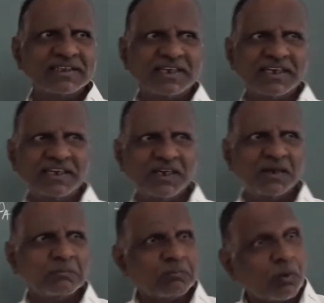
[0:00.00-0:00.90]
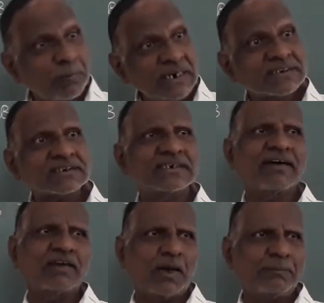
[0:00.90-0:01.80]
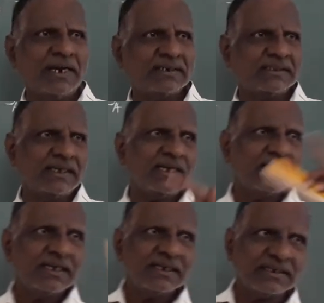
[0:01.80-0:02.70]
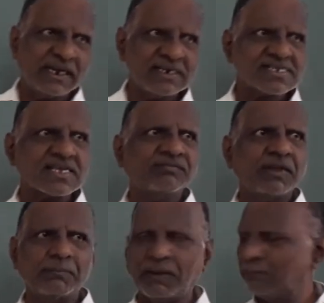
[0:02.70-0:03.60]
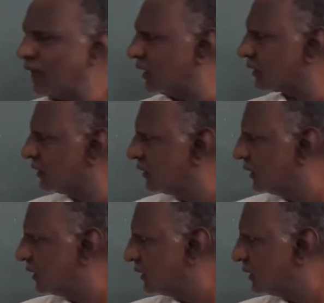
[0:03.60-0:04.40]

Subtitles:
the moments developed at the ends of the member